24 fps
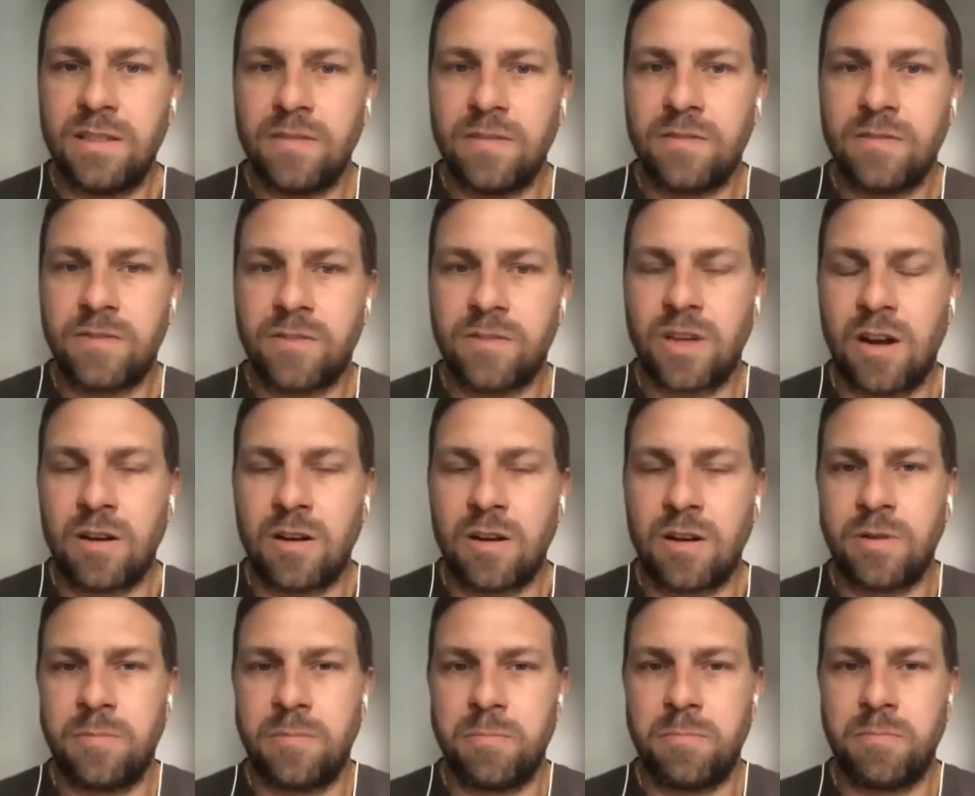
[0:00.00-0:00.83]
of the
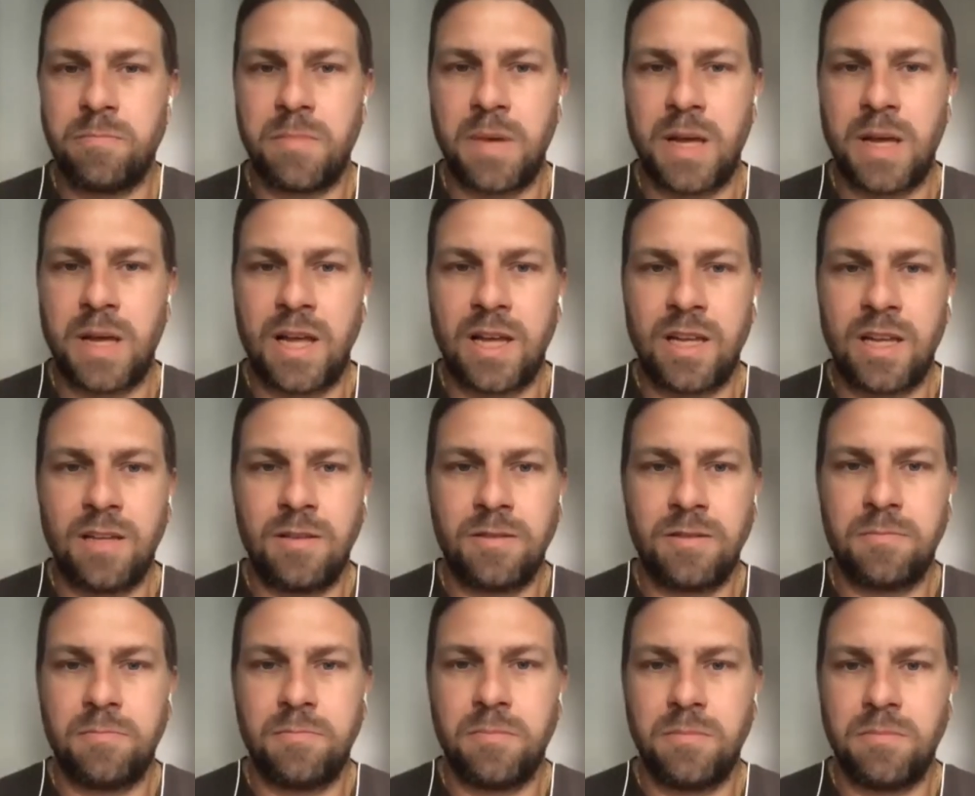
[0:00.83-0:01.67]
hardware
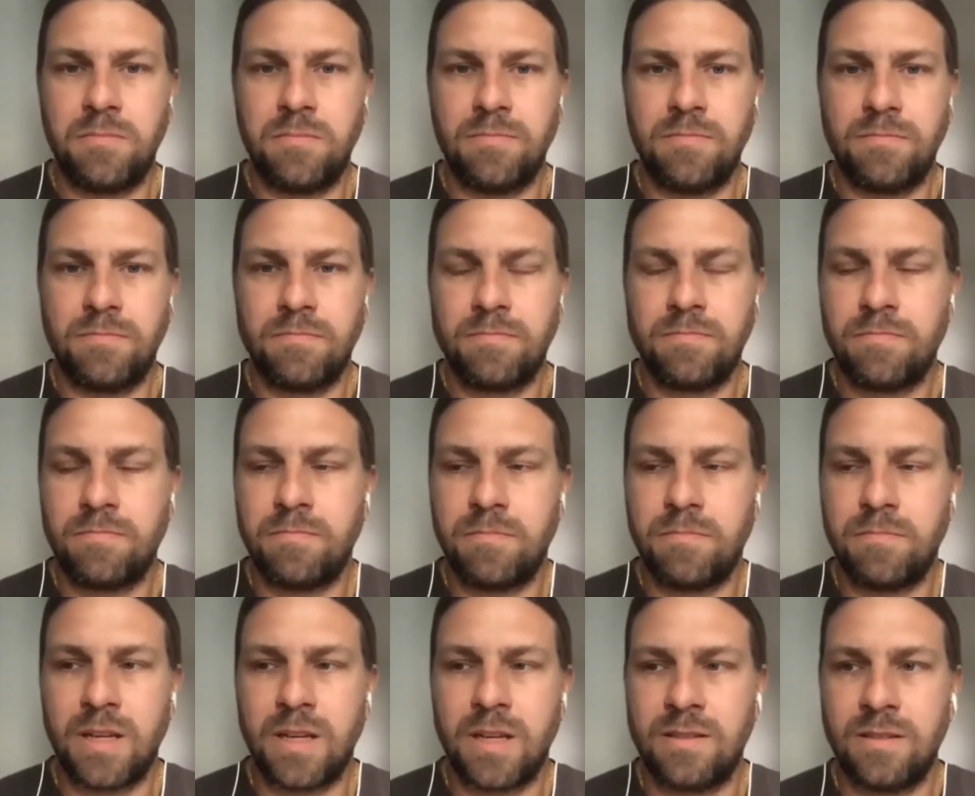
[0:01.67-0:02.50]
might
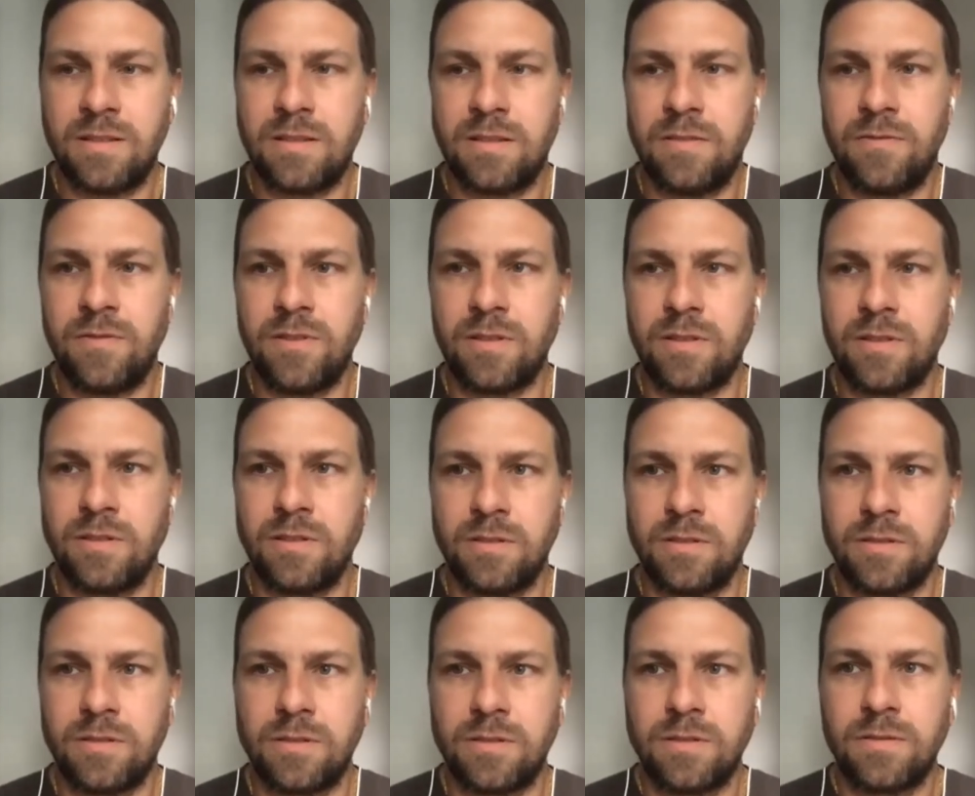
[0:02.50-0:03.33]
make this
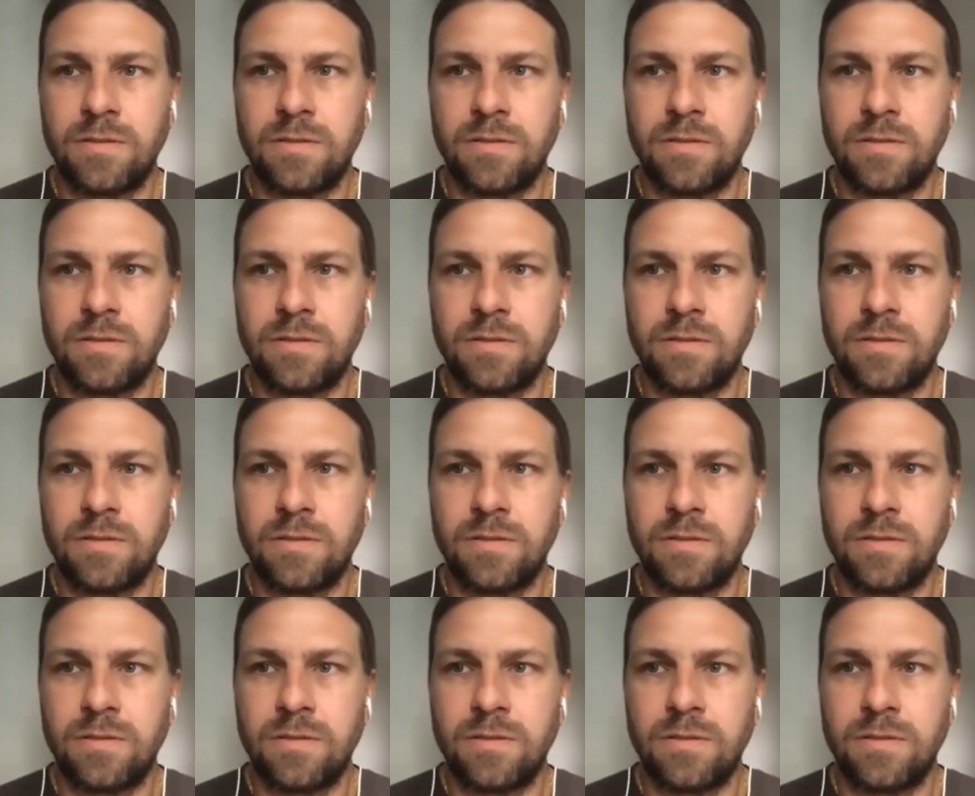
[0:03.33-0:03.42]
difficult,